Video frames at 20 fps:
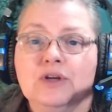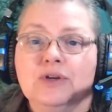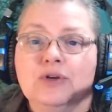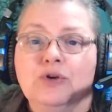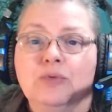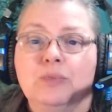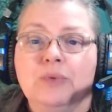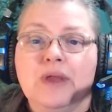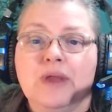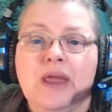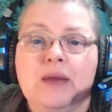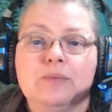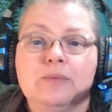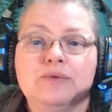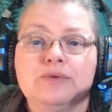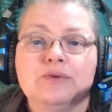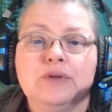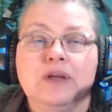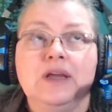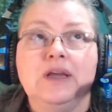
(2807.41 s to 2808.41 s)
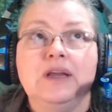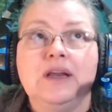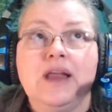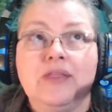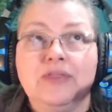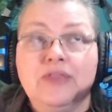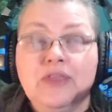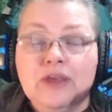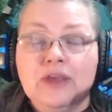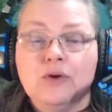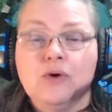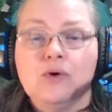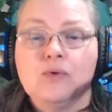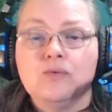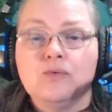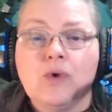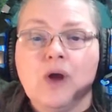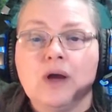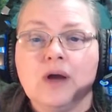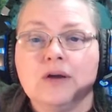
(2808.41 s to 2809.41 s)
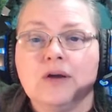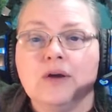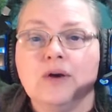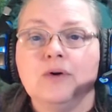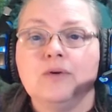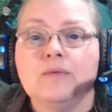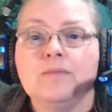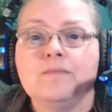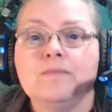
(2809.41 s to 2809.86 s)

You'll be able, and I think on Rocco's